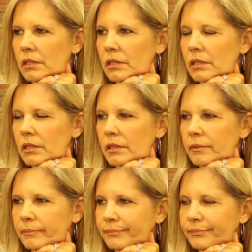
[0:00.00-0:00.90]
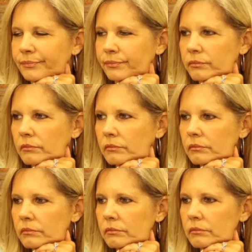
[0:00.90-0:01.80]

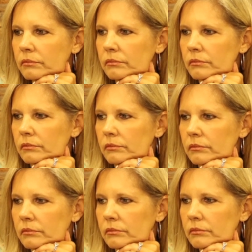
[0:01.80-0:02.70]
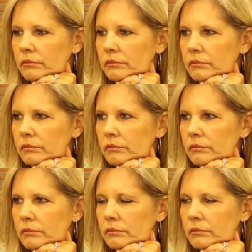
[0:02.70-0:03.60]

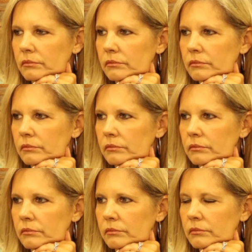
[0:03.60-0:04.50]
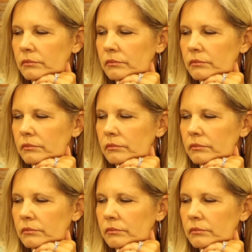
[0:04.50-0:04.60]
[no speech]